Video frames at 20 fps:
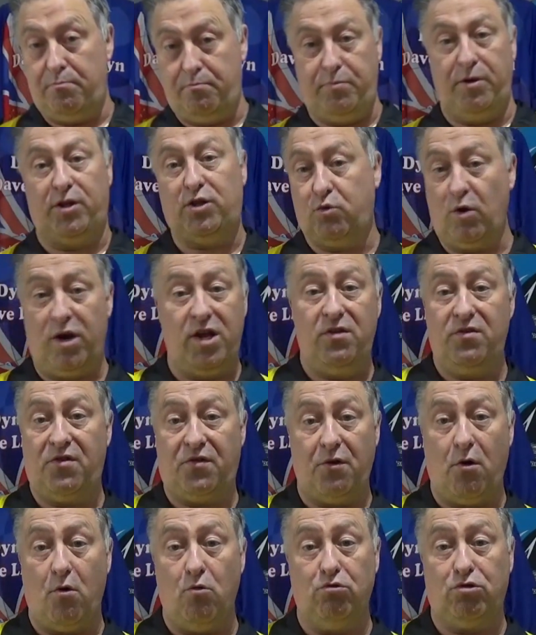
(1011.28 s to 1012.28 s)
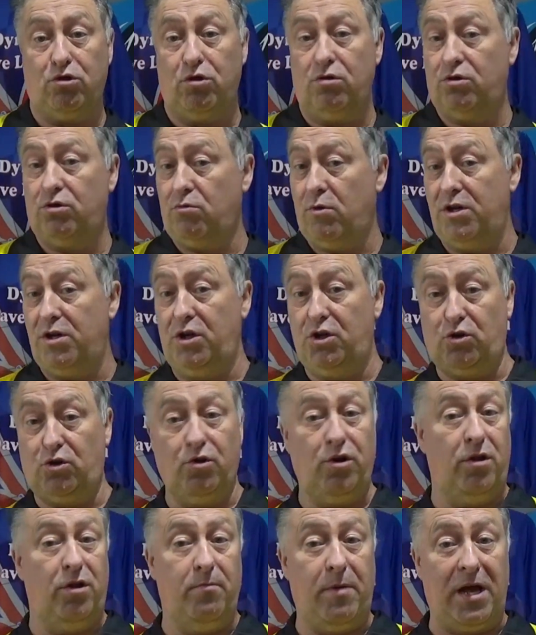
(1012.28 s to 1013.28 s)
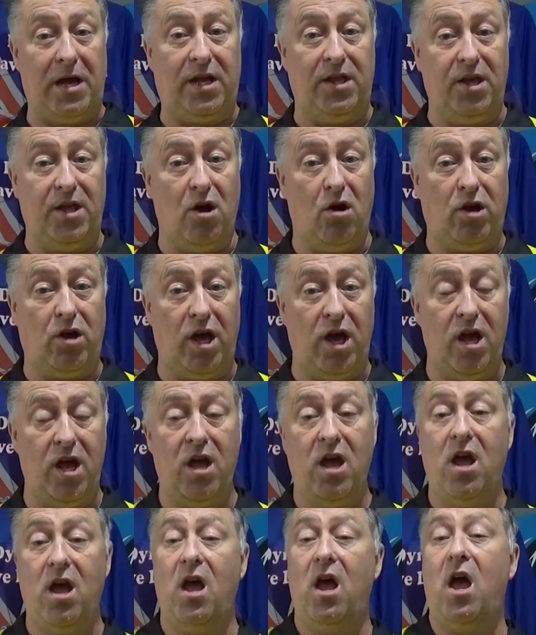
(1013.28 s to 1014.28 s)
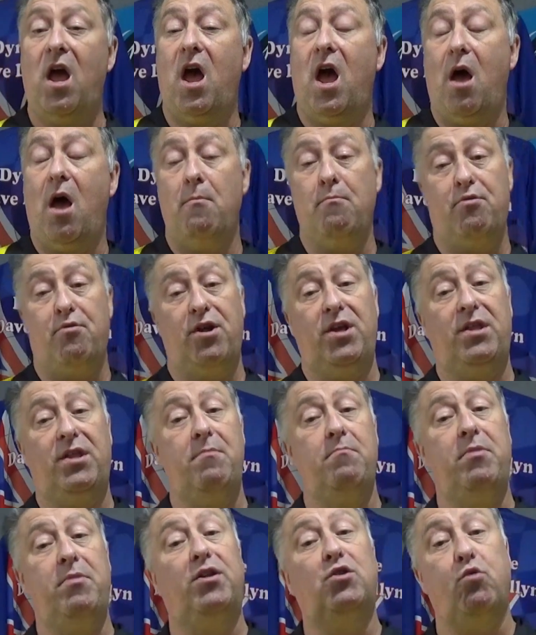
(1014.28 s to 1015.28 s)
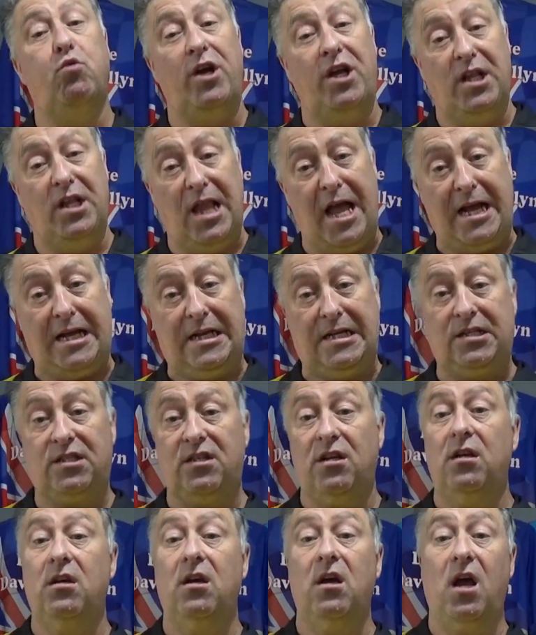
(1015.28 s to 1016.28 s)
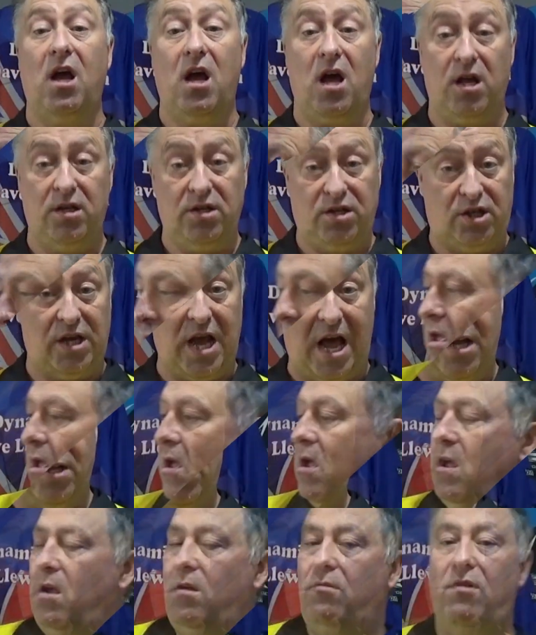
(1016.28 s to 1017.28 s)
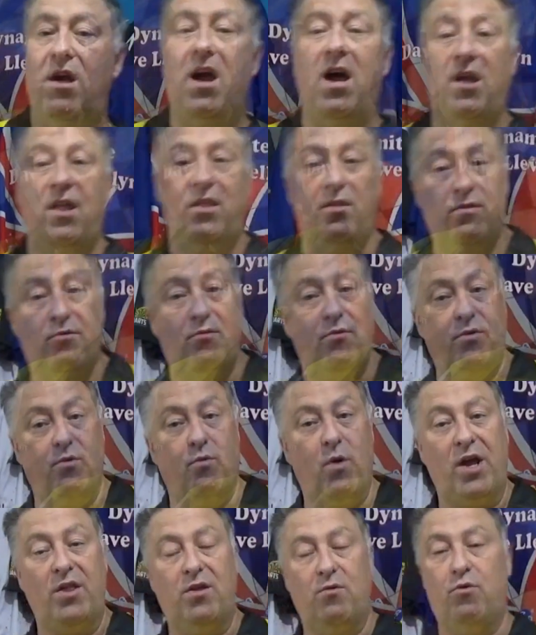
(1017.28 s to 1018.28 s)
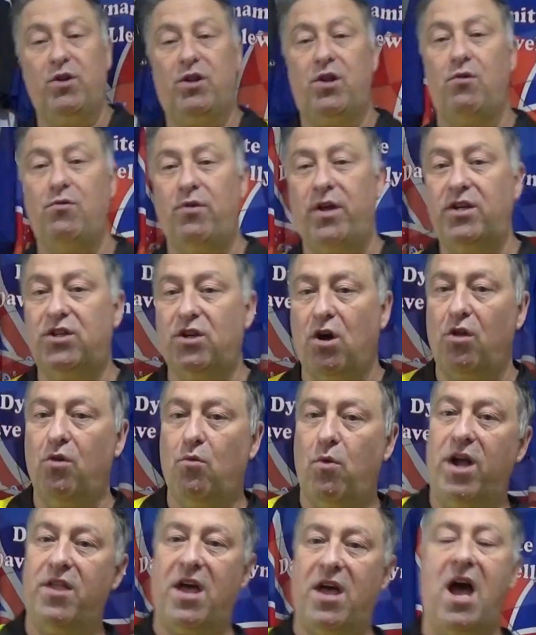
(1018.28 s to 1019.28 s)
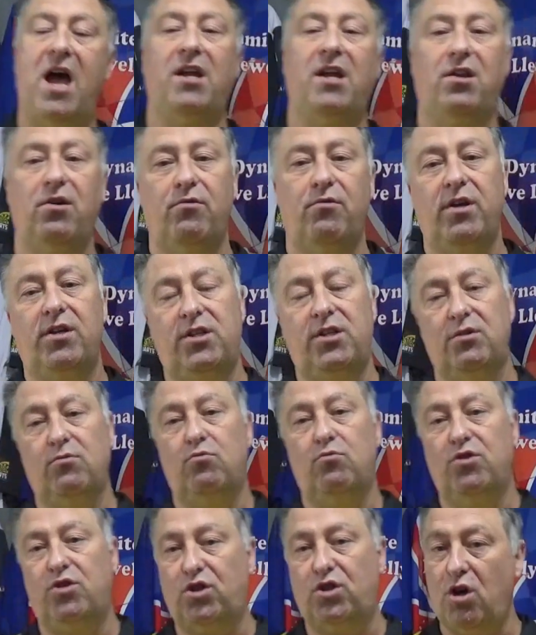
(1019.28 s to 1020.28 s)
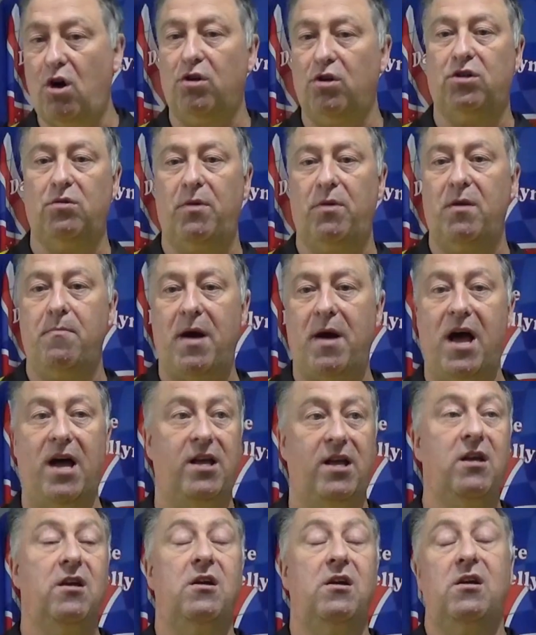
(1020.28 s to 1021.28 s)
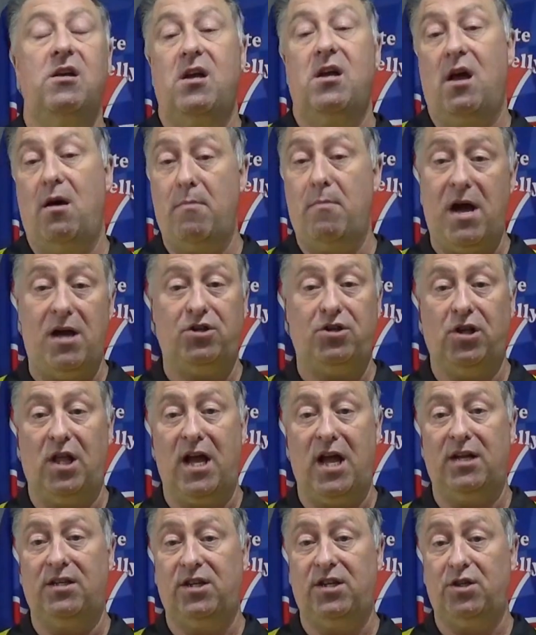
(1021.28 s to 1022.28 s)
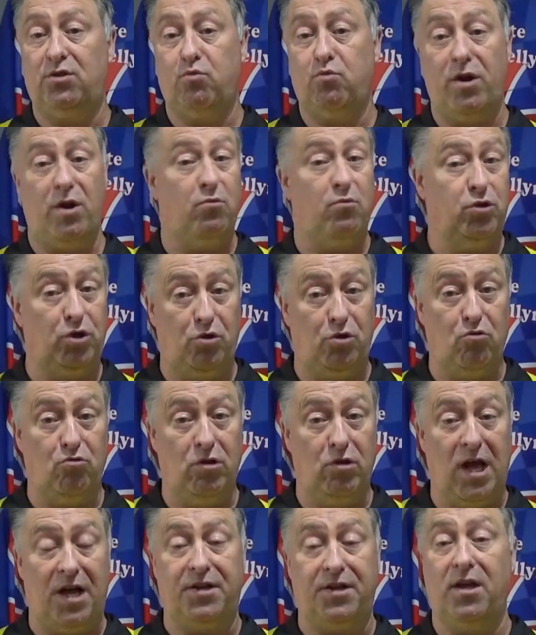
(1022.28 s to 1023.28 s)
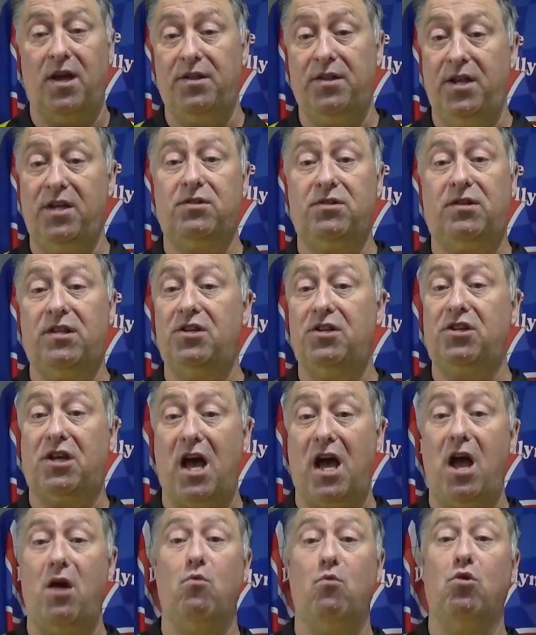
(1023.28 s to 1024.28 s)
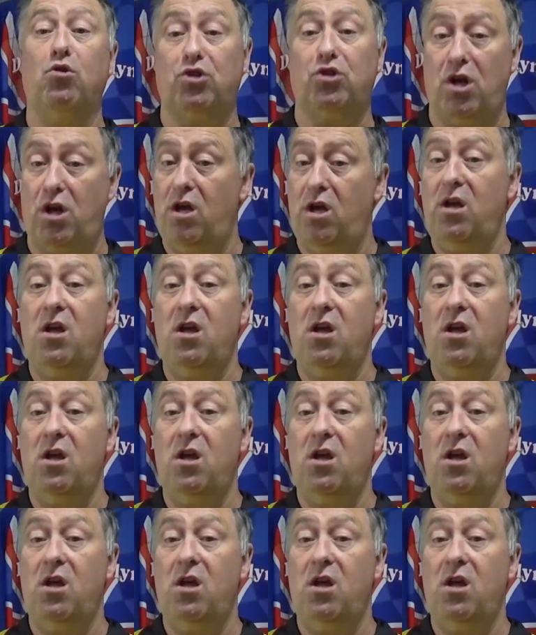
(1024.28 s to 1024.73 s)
between throws, so when you stood at the back of the hockey, and breathing between legs and sets. Now, yeah. The way that we do this, or the way that I do this, it was taught to me by a martial artist when I was a young lad, and this guy was